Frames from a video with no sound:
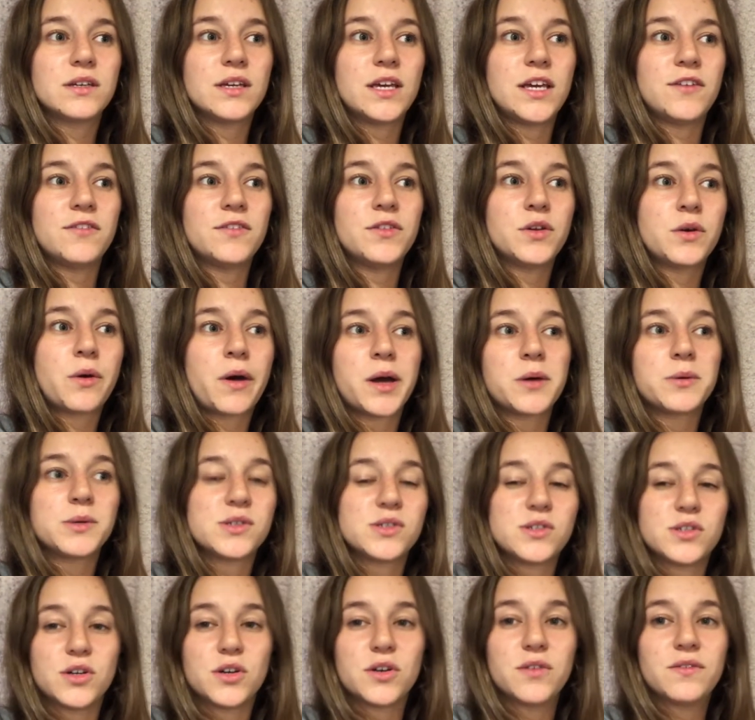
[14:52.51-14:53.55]
even though I
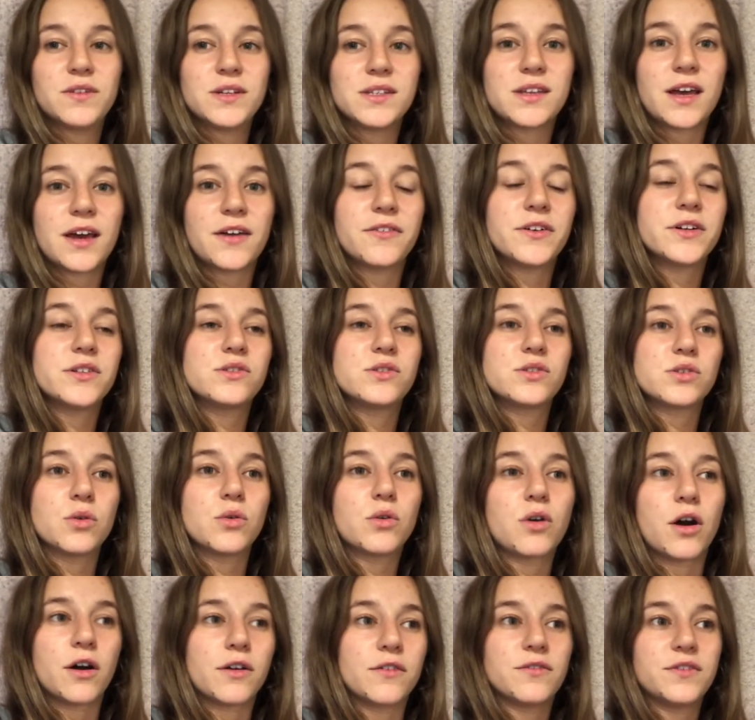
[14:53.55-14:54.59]
was nervous, I felt so
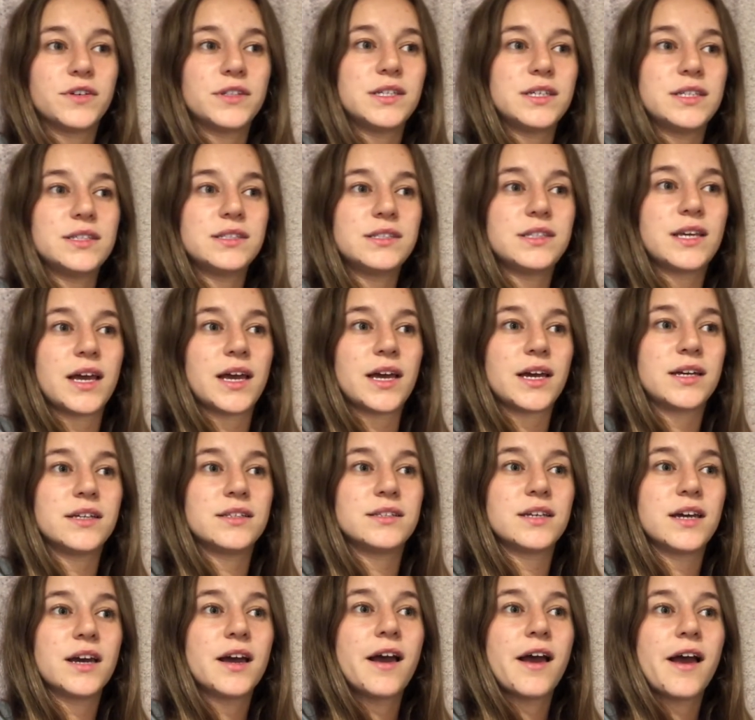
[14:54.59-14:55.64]
confident
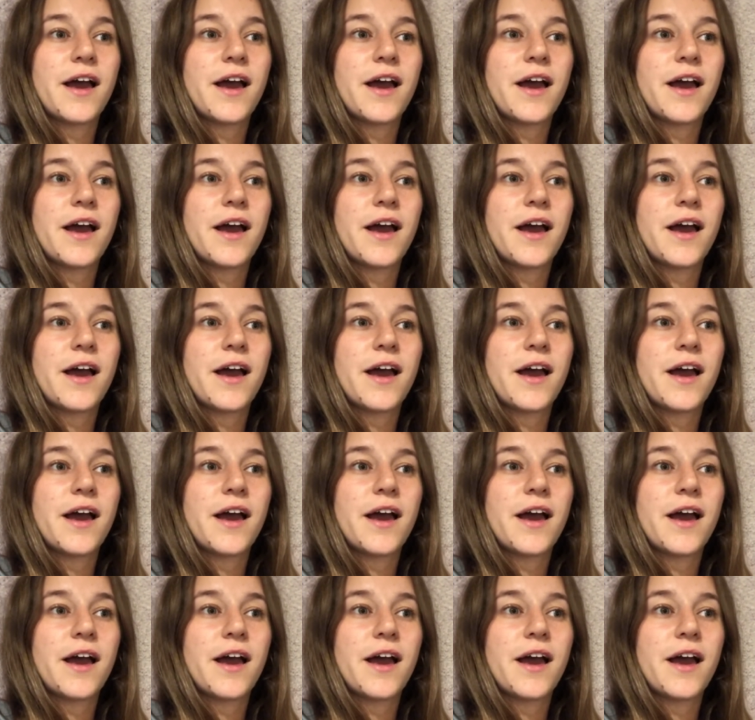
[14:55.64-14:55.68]
and